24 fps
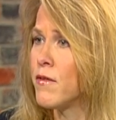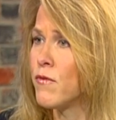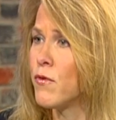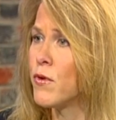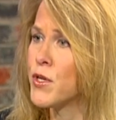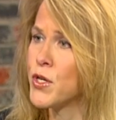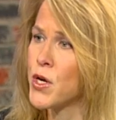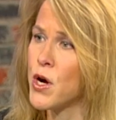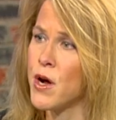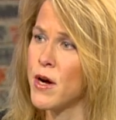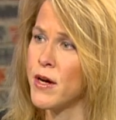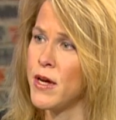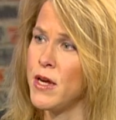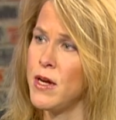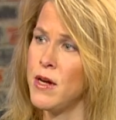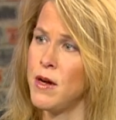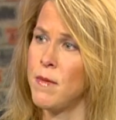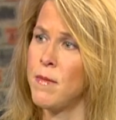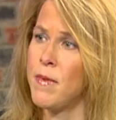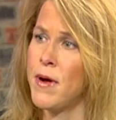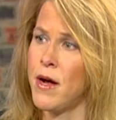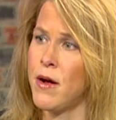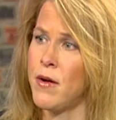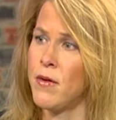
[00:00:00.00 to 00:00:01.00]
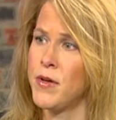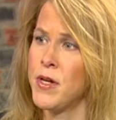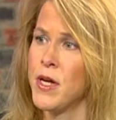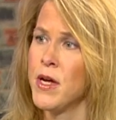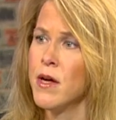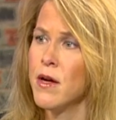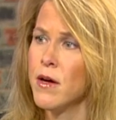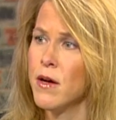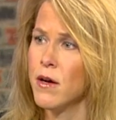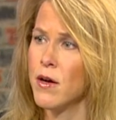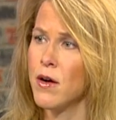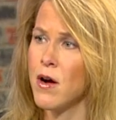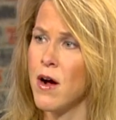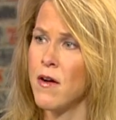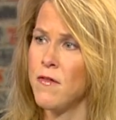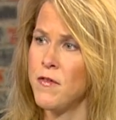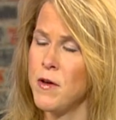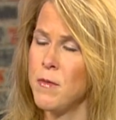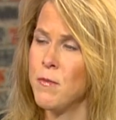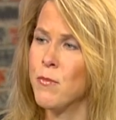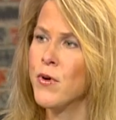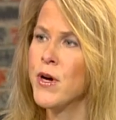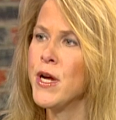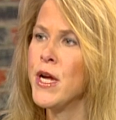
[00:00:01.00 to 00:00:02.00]
If we're talking about
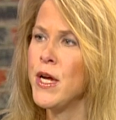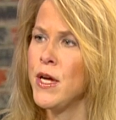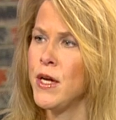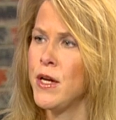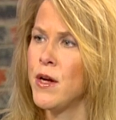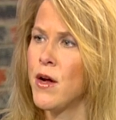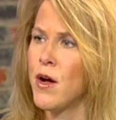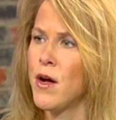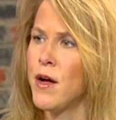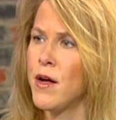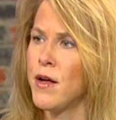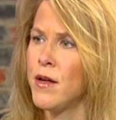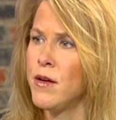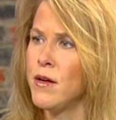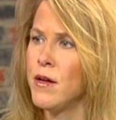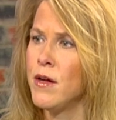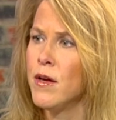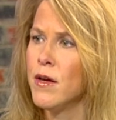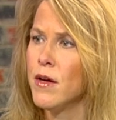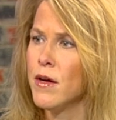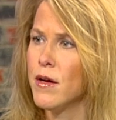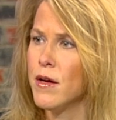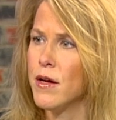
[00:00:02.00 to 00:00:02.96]
coffee bringing on